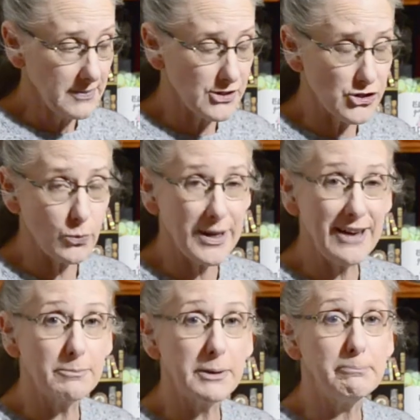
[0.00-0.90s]
So we
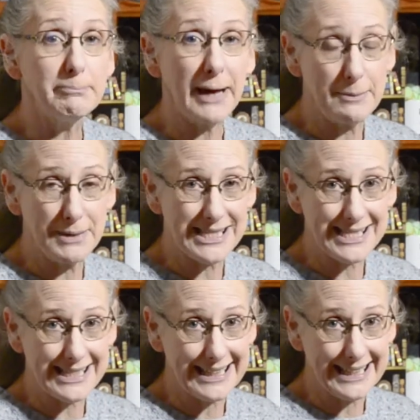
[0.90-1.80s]
have been
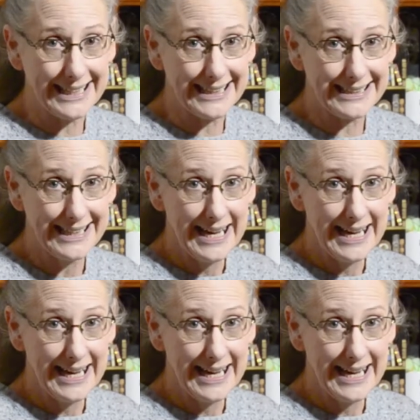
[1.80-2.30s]
babysitting it